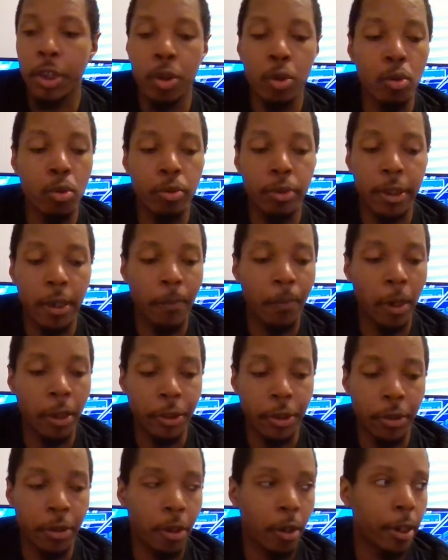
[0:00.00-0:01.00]
used a
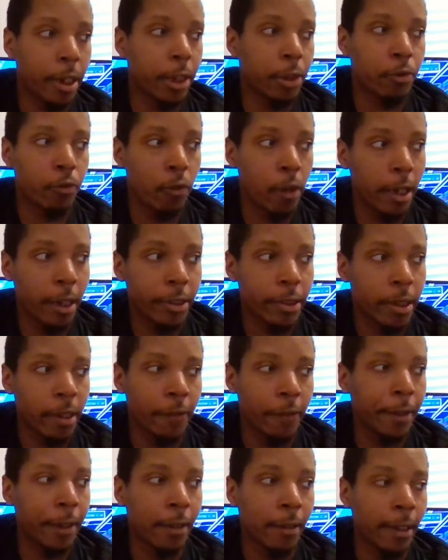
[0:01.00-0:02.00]
bunch of dirty tricks
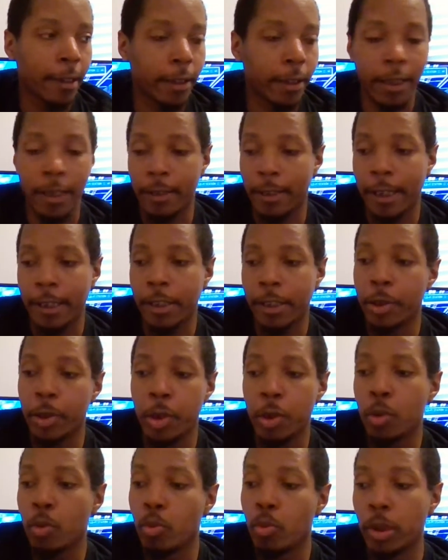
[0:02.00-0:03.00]
and everything like that. Like the
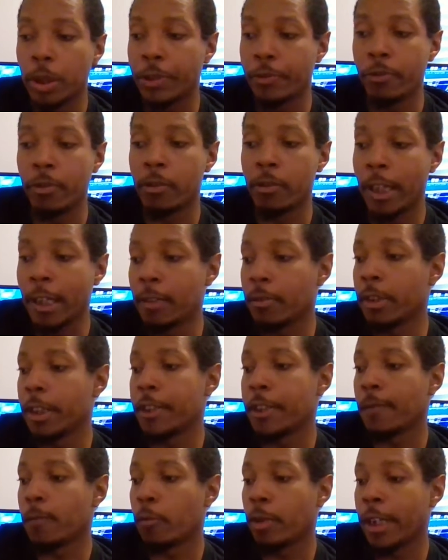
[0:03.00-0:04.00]
dude was
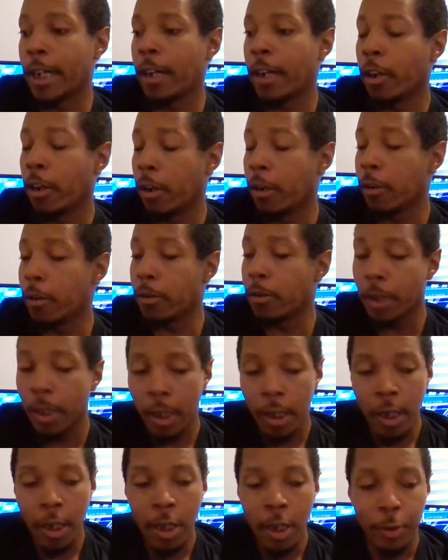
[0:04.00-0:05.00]
relentless from what I heard.
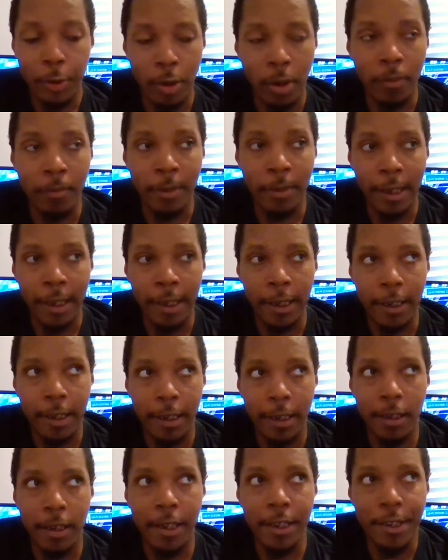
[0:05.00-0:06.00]
So I'm
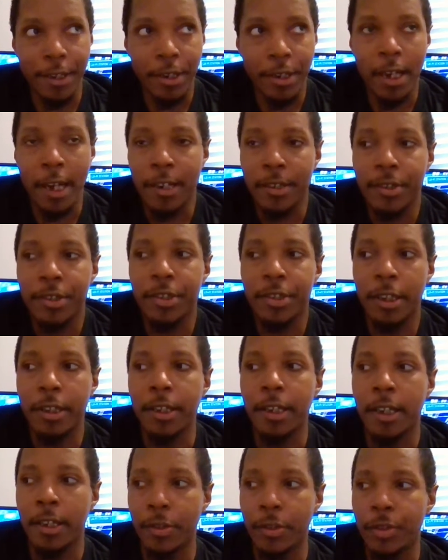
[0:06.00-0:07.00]
like, it's nice to
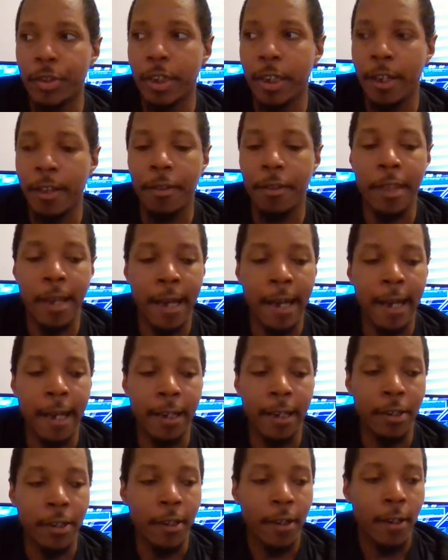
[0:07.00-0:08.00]
sit there and see
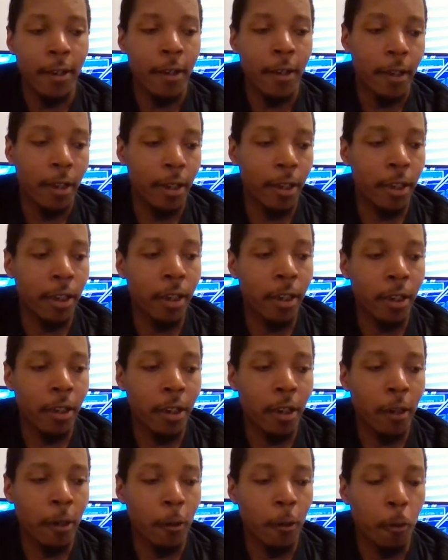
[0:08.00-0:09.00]
that,
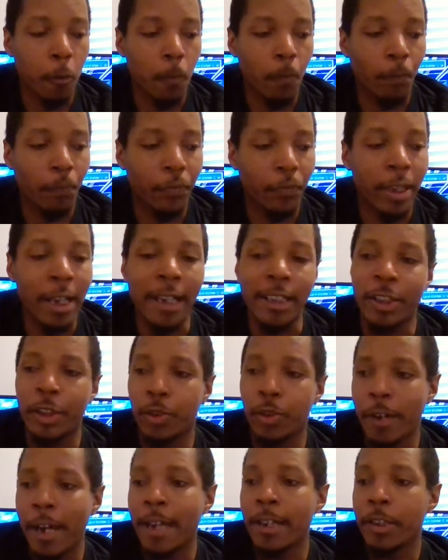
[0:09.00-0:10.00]
that
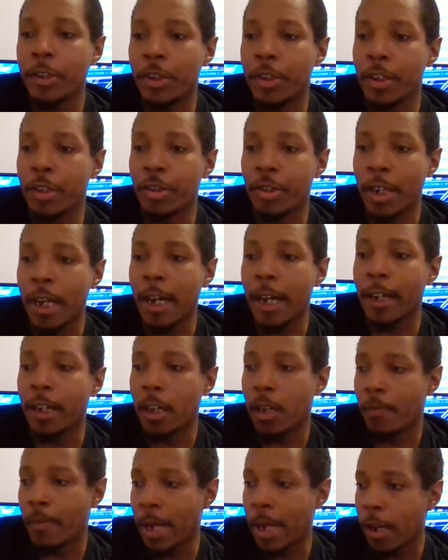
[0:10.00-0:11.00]
strategist
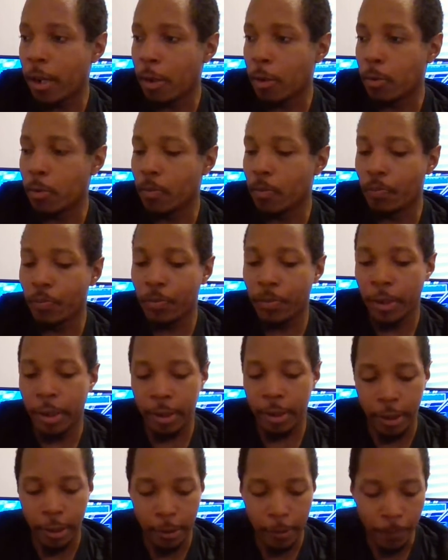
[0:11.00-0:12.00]
side come out,
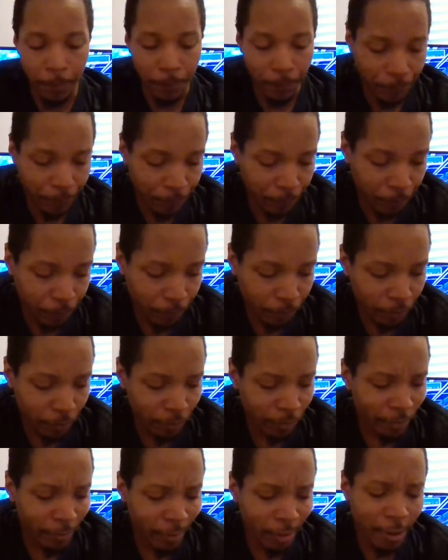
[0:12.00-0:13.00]

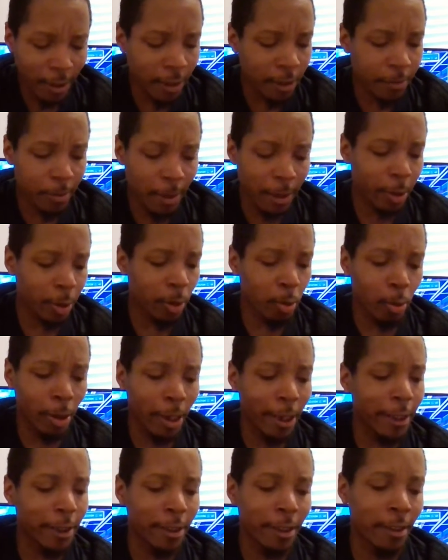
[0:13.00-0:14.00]
Especially the
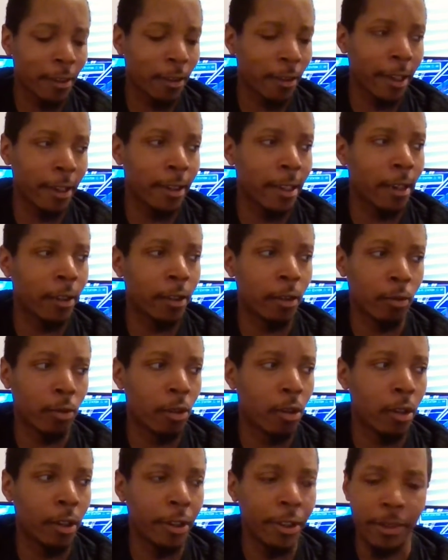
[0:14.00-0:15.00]
way he just laid down the
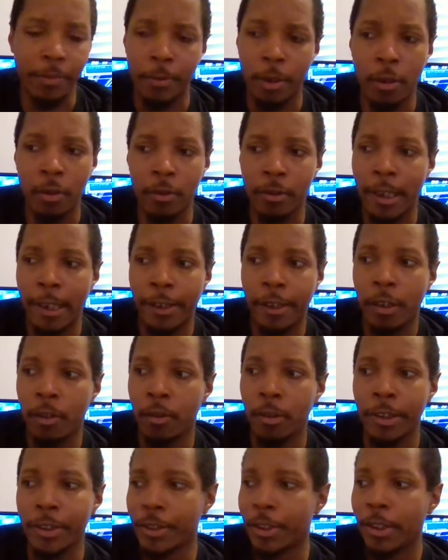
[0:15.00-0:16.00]
law and Smoltz, like,
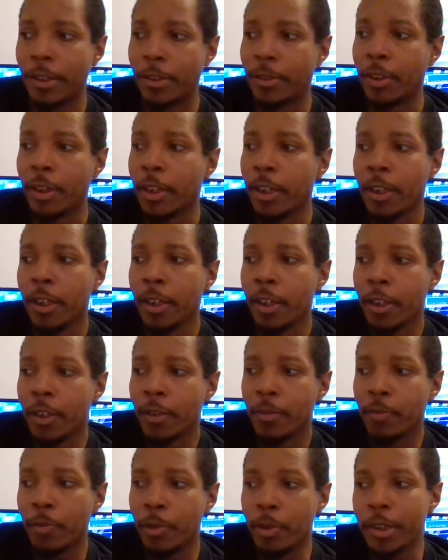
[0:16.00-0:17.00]
yo, listen,
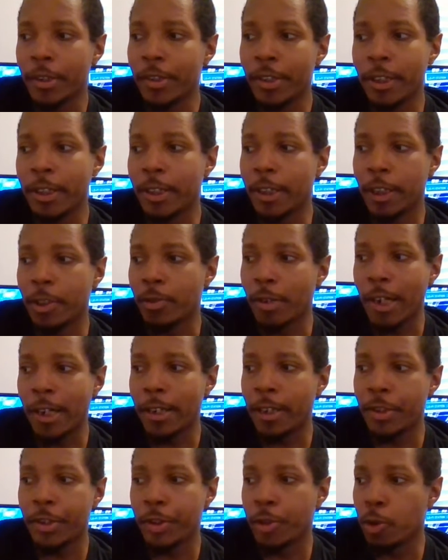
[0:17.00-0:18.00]
you can sit there and
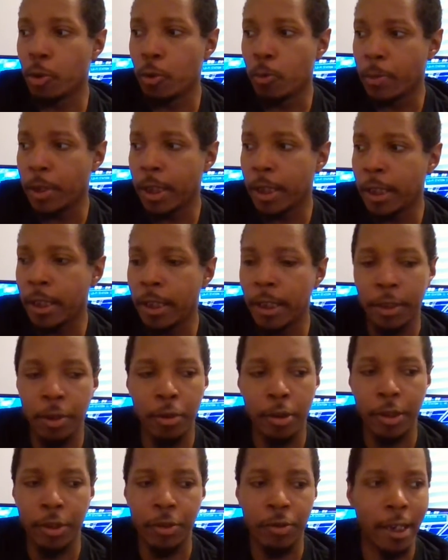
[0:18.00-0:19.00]
try to sue me
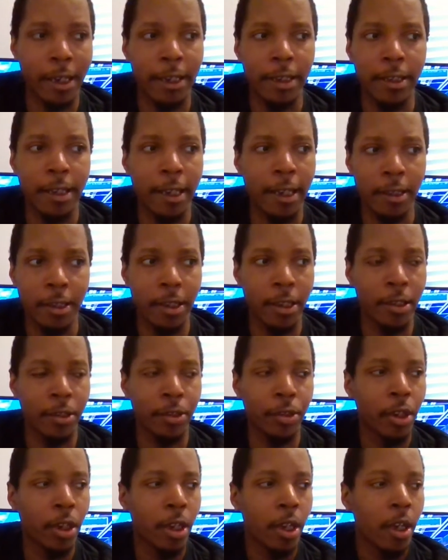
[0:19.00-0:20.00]
and you can try to take
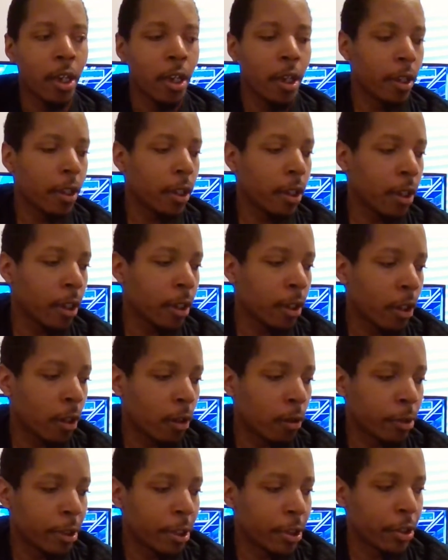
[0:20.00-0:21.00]
this,
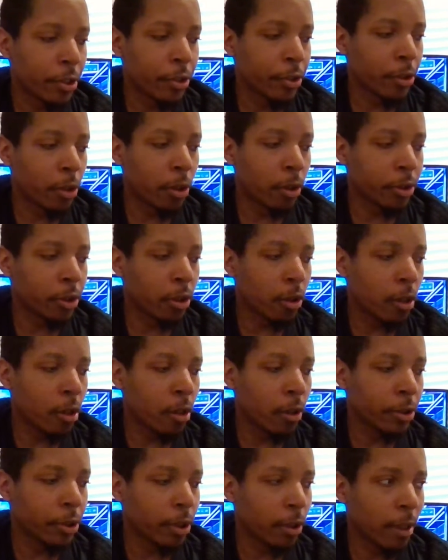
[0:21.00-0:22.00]
this assault
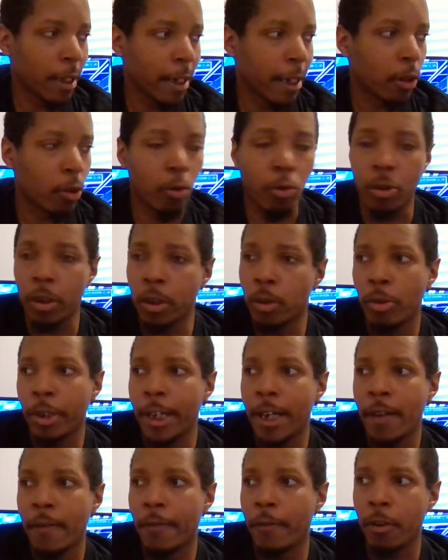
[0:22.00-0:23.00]
charge to like court or
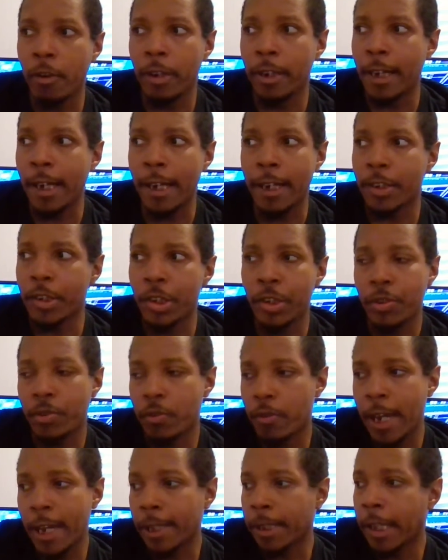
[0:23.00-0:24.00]
whatever, and I could just
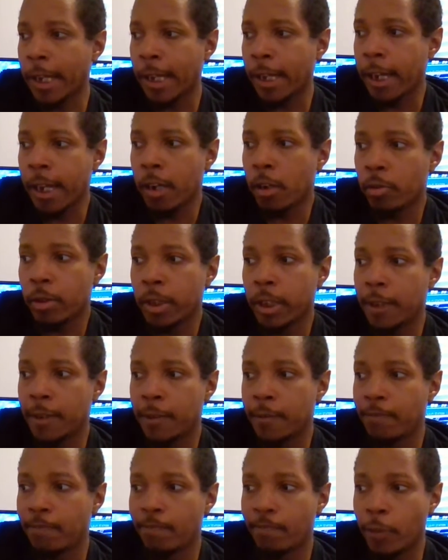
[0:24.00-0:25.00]
drag that out
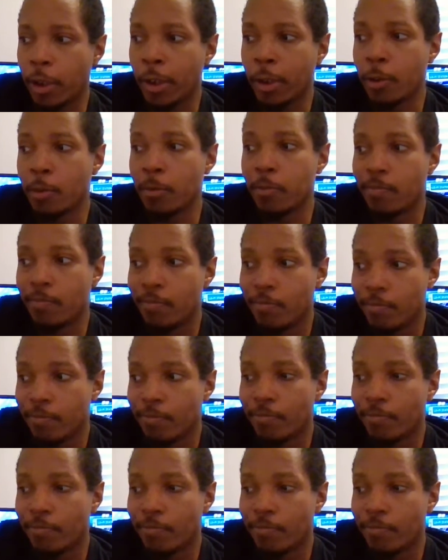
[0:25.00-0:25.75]
and, well,